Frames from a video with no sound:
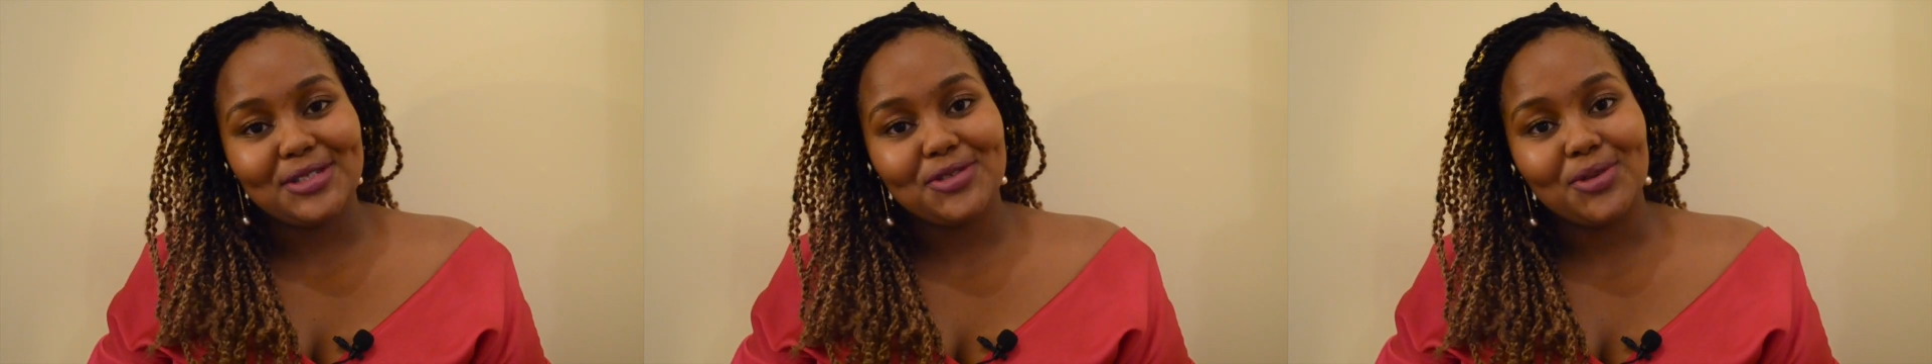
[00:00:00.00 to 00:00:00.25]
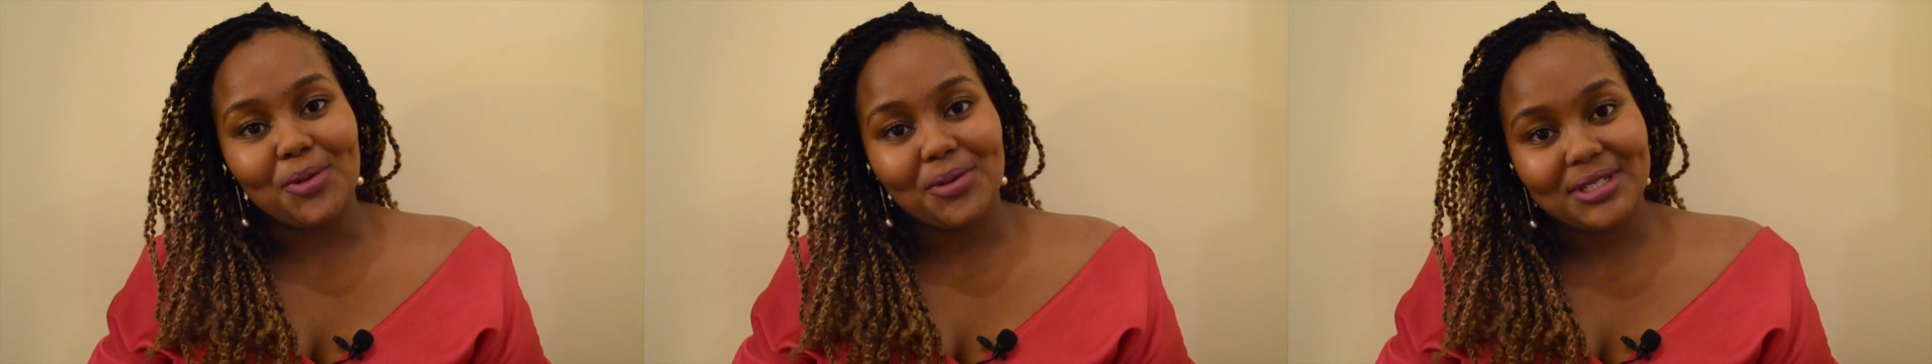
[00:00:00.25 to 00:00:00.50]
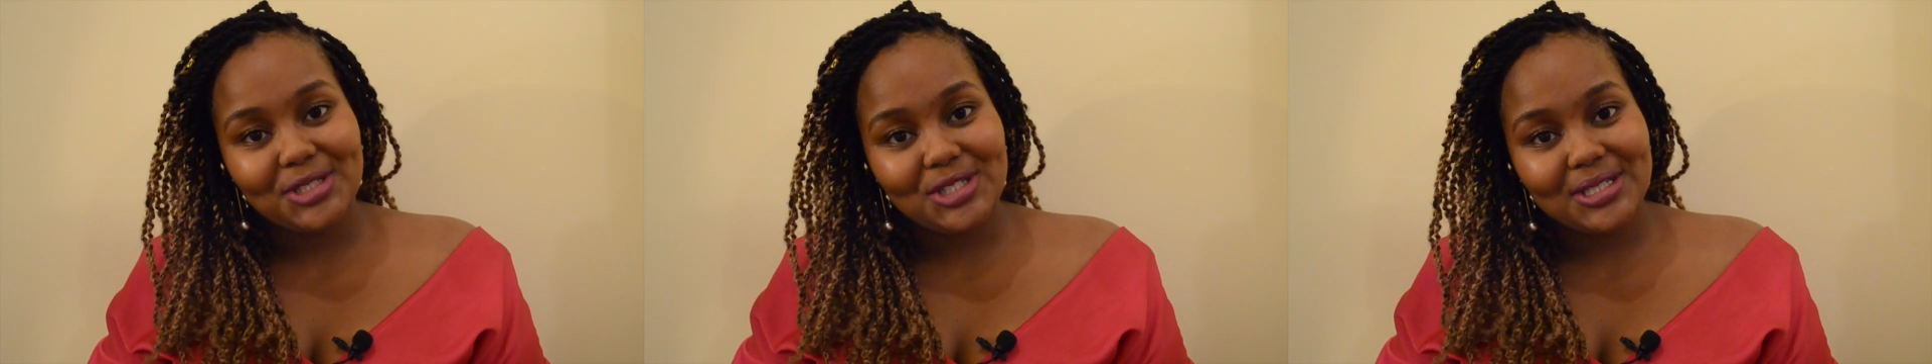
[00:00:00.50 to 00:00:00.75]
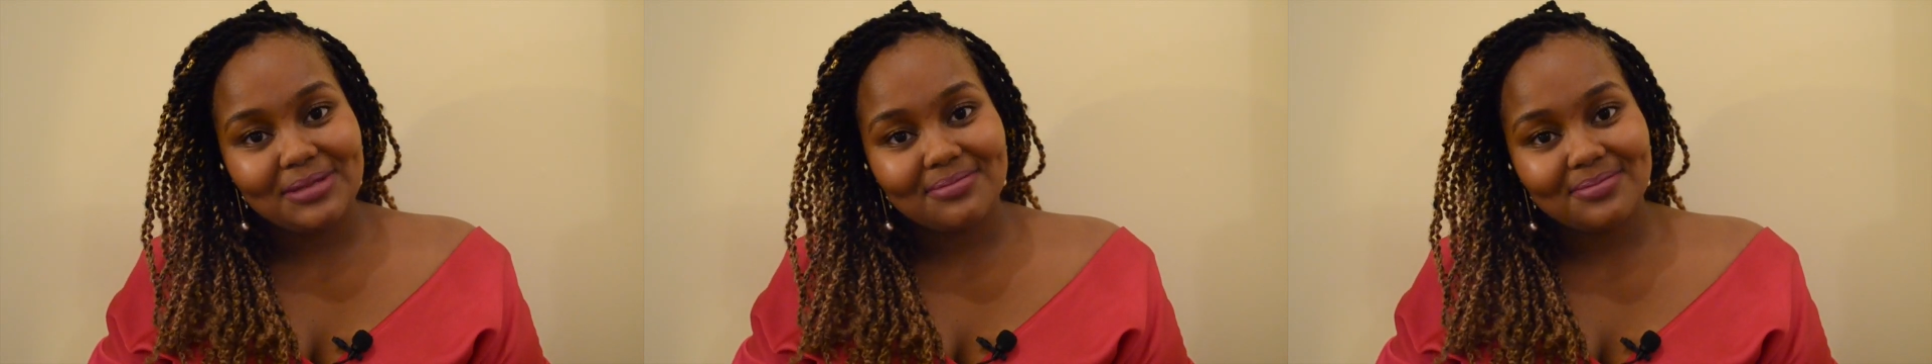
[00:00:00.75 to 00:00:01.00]
Thank you so
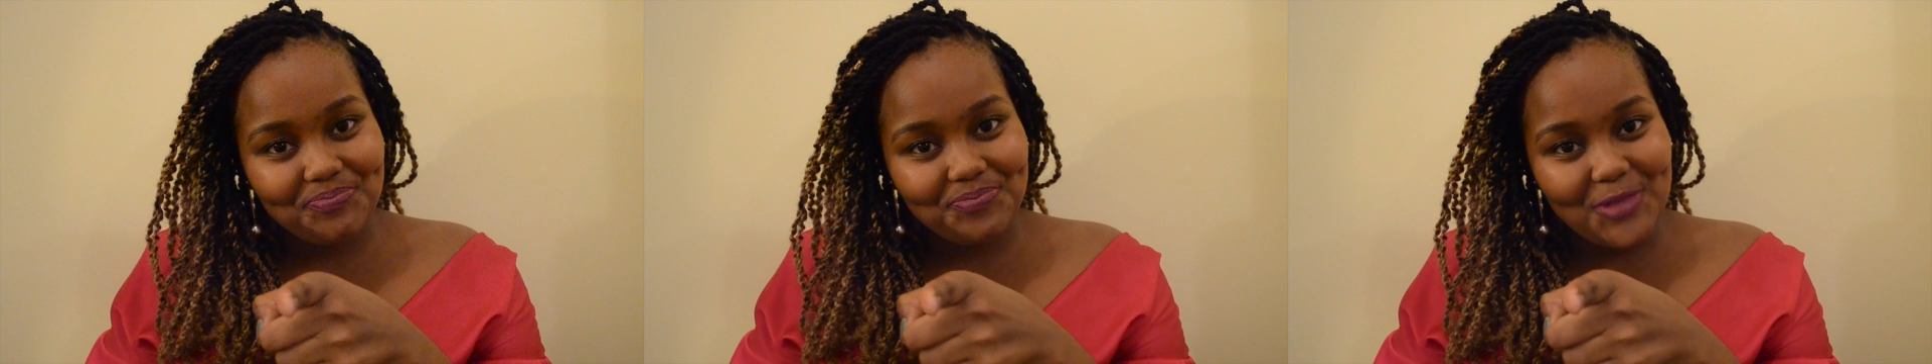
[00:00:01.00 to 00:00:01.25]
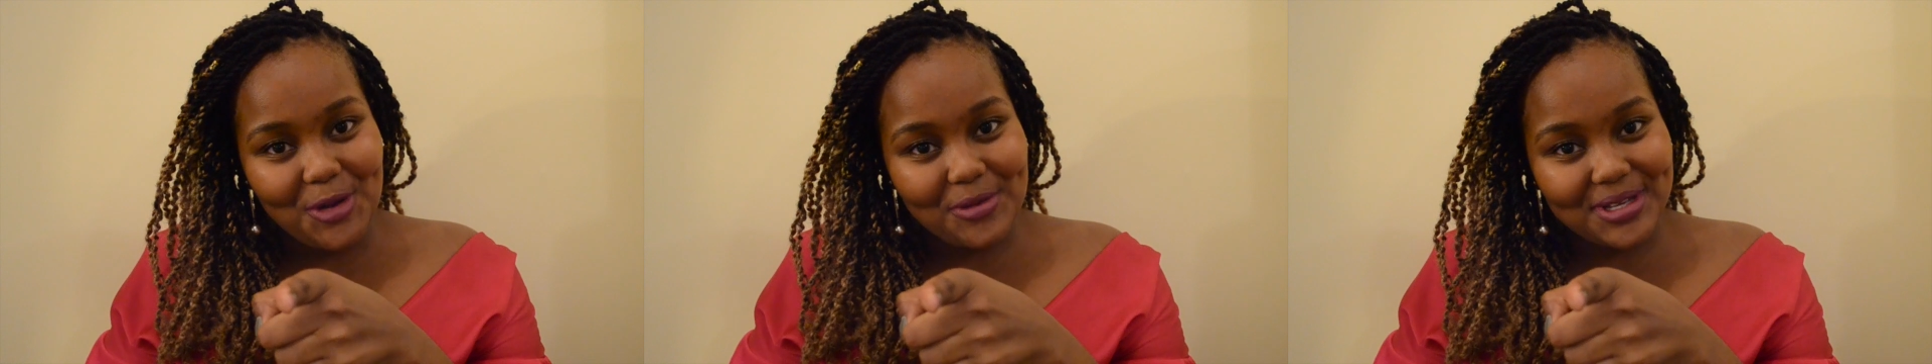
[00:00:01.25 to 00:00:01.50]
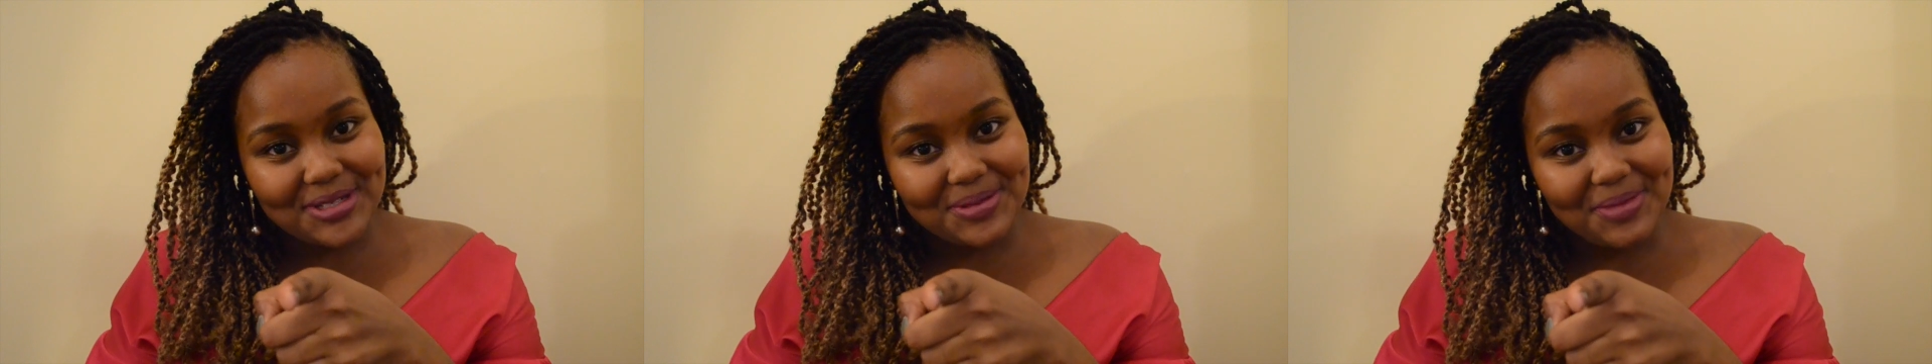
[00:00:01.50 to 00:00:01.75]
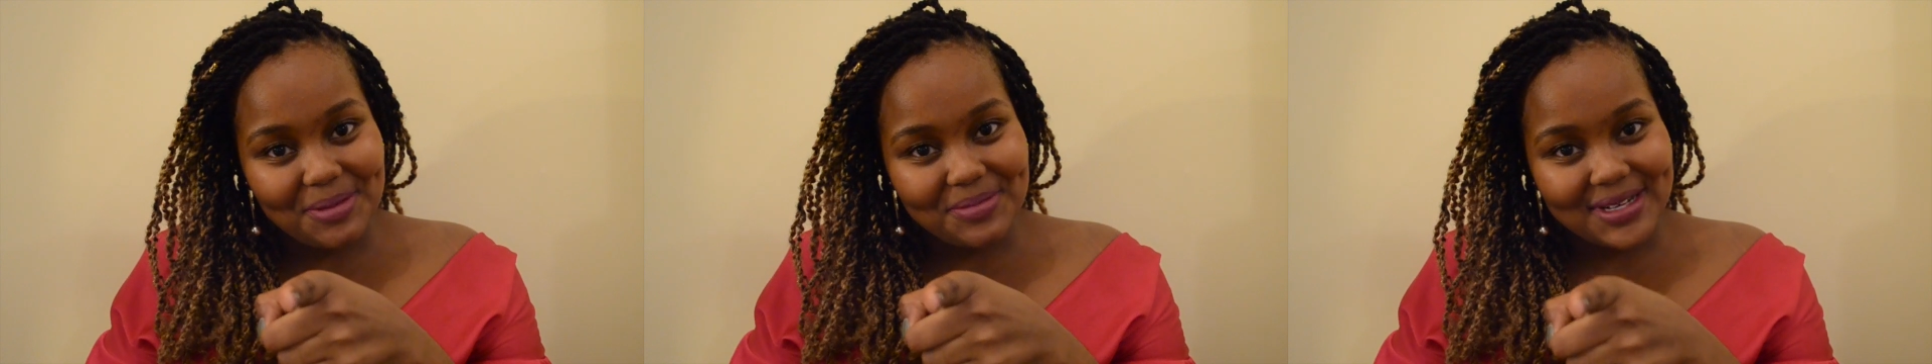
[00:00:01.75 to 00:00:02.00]
much for watching.
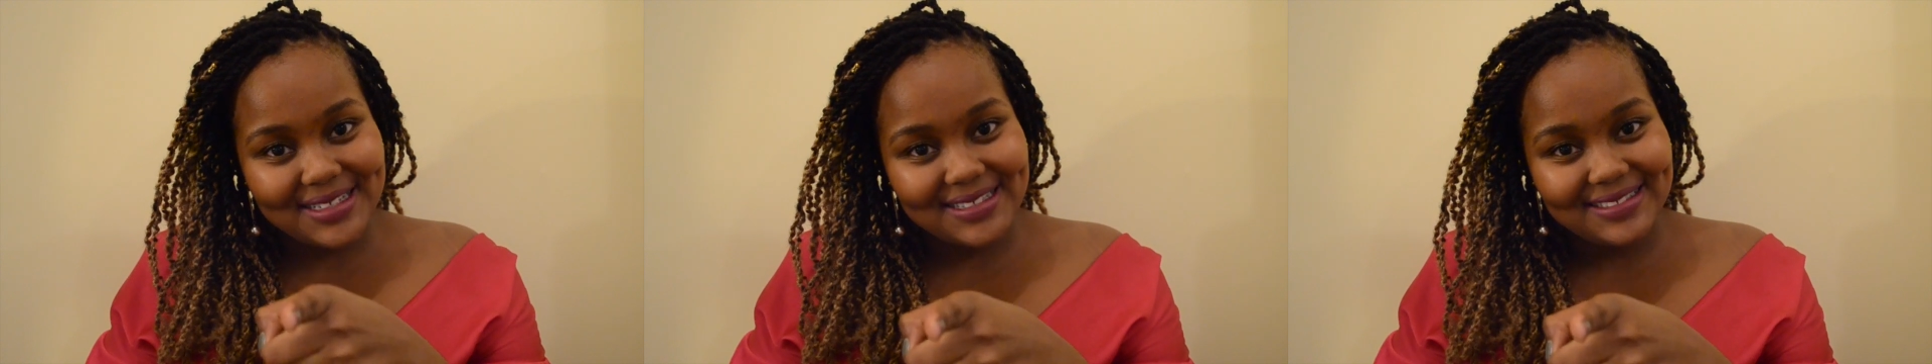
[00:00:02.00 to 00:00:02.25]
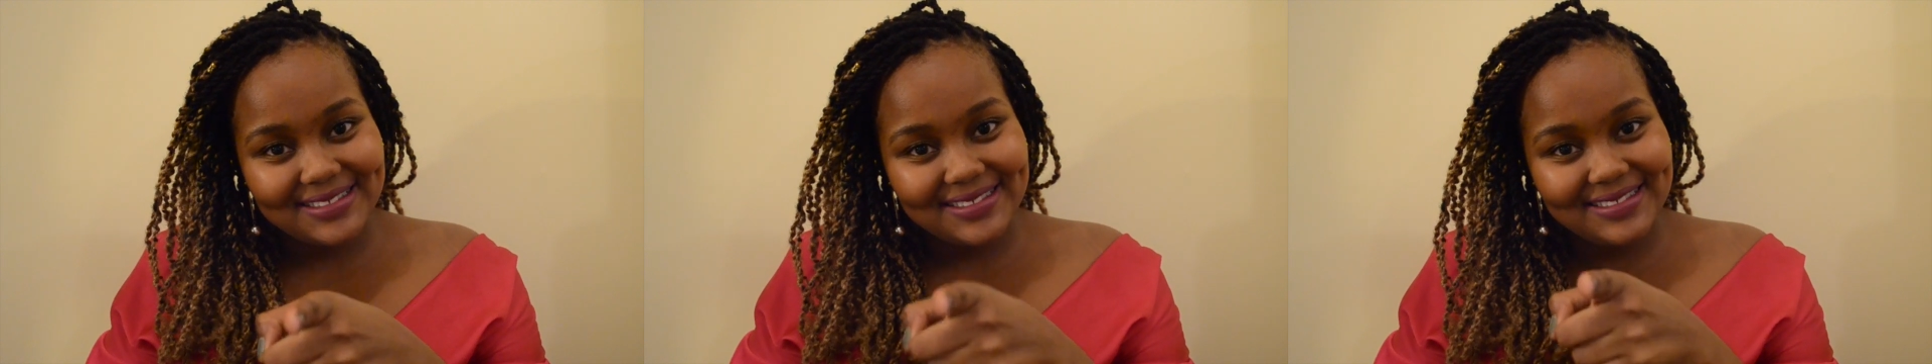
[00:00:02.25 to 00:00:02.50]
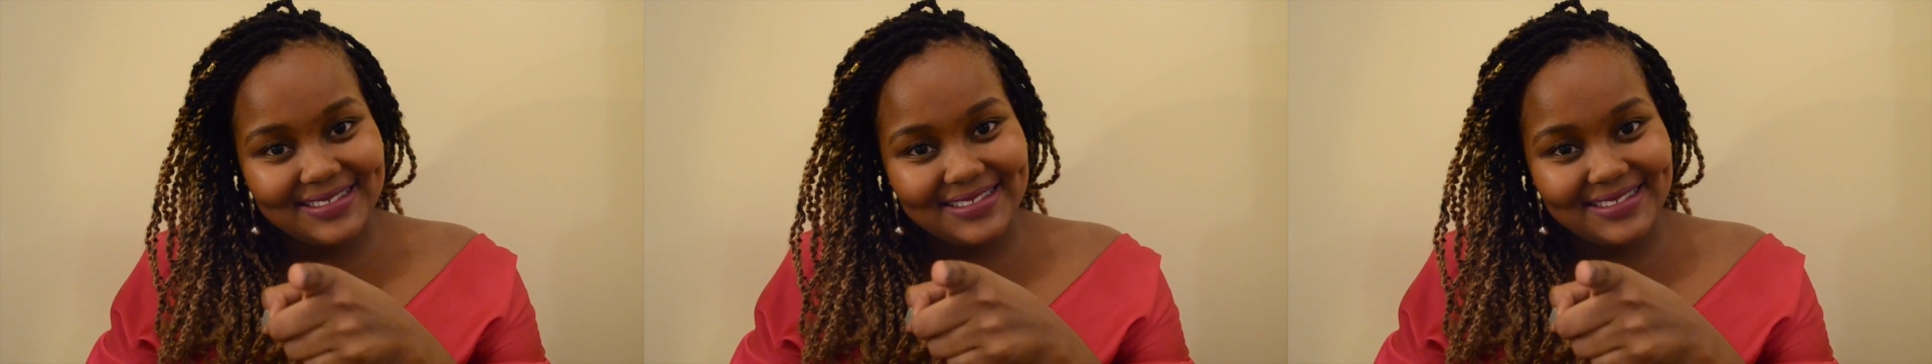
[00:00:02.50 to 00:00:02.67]
Always remember